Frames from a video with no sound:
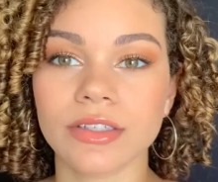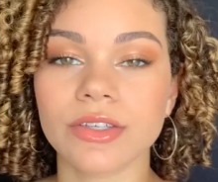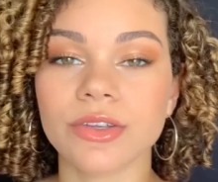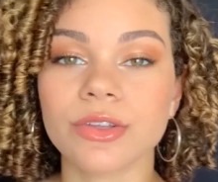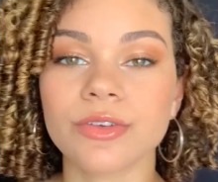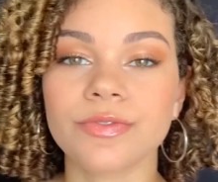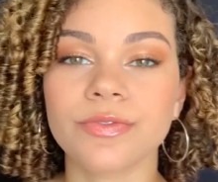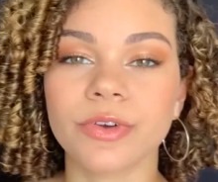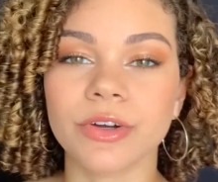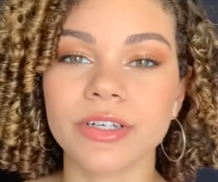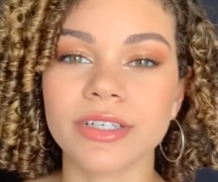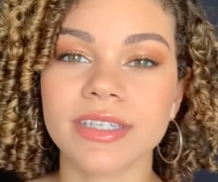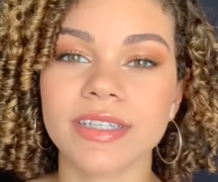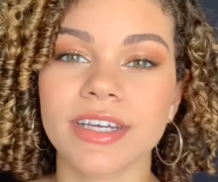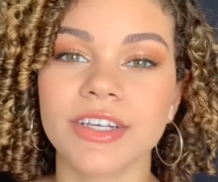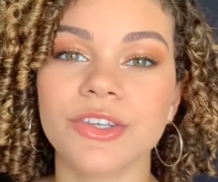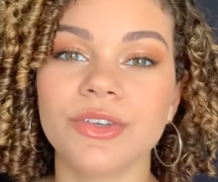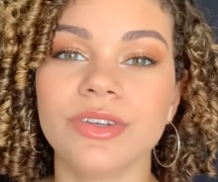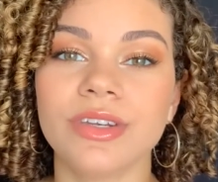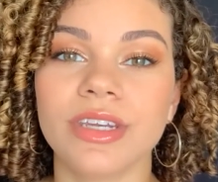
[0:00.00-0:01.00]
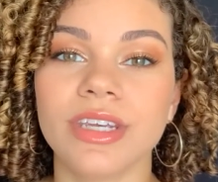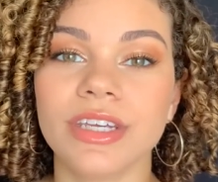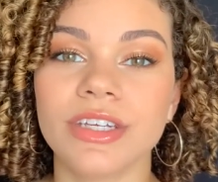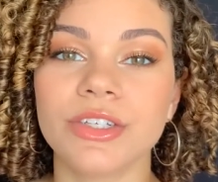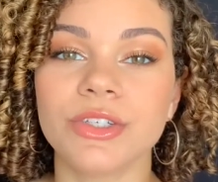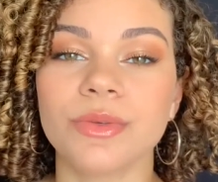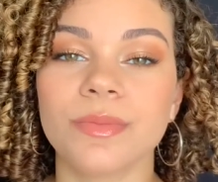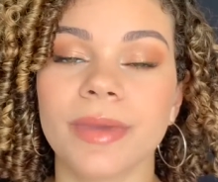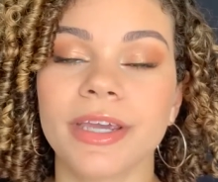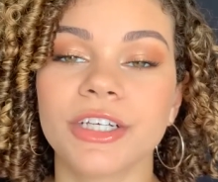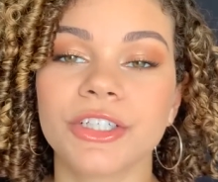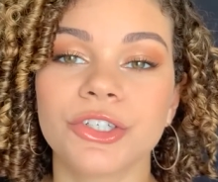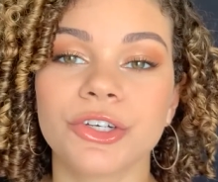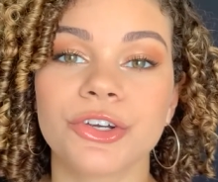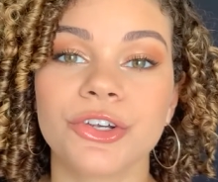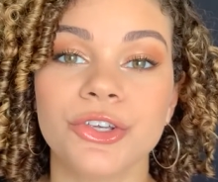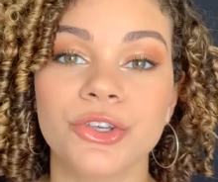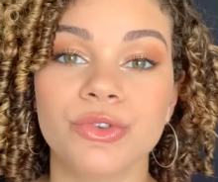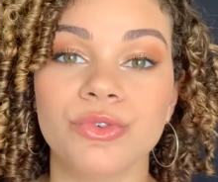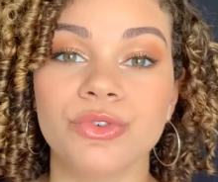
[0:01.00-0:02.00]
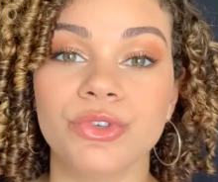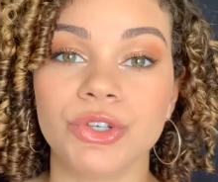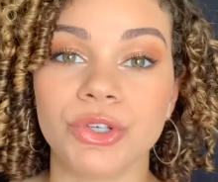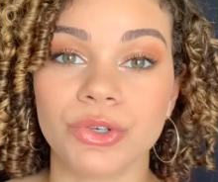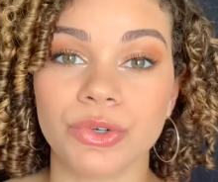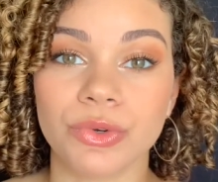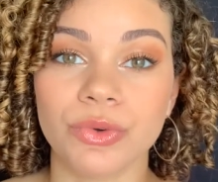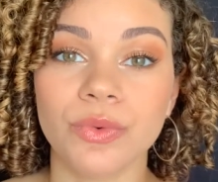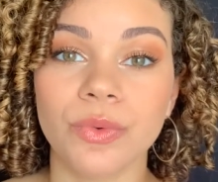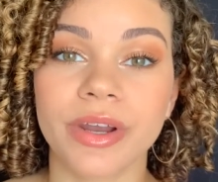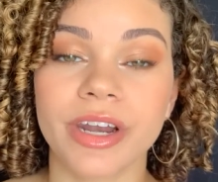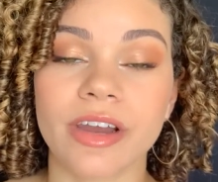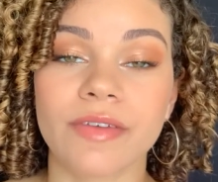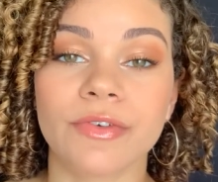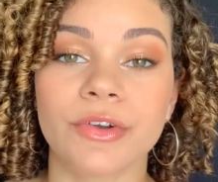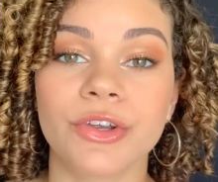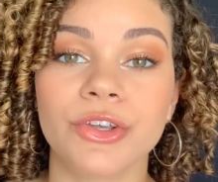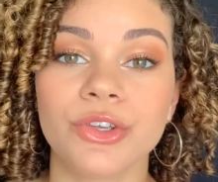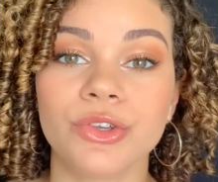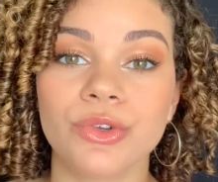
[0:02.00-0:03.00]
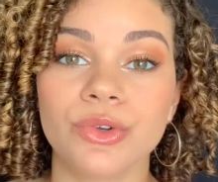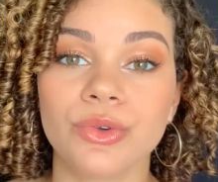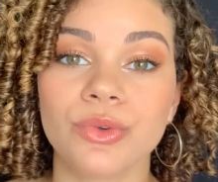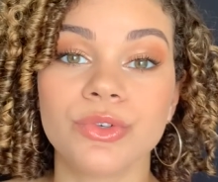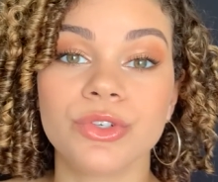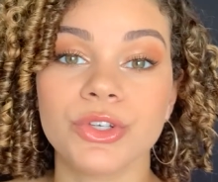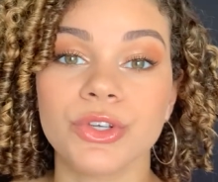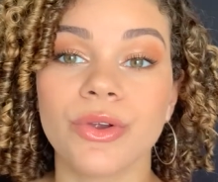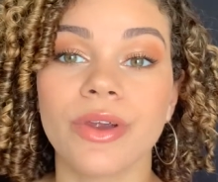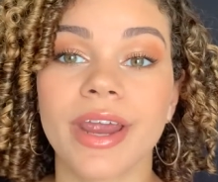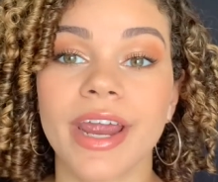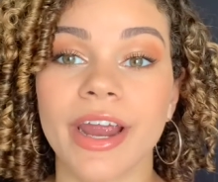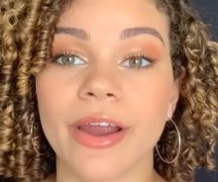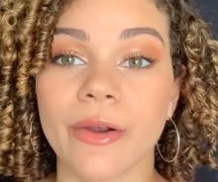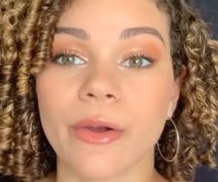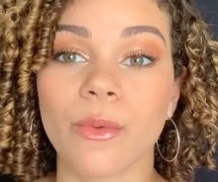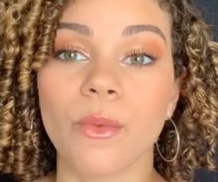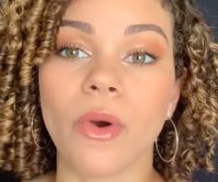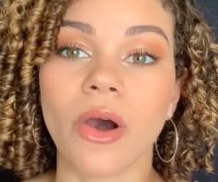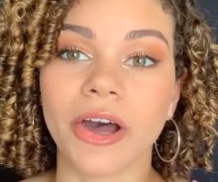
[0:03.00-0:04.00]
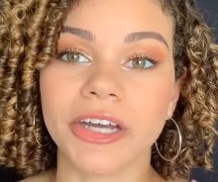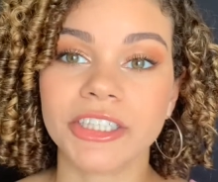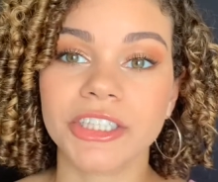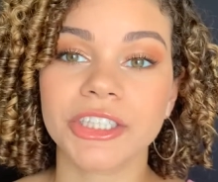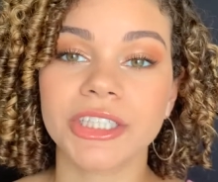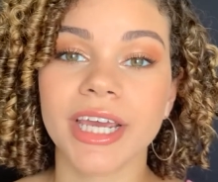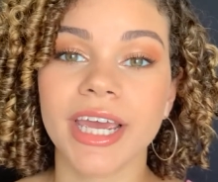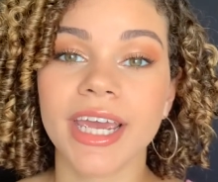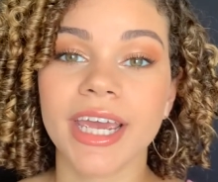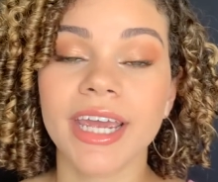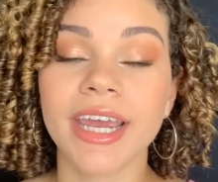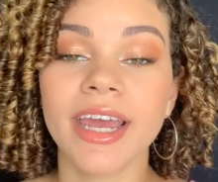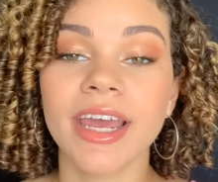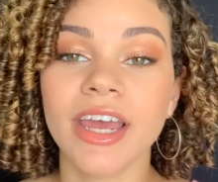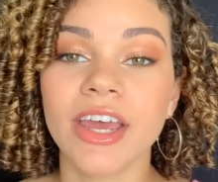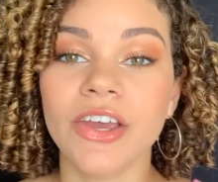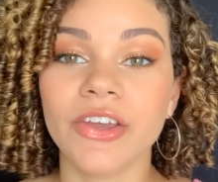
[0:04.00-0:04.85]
So the first thing you need to make sure you do whenever you do your hair on wash day,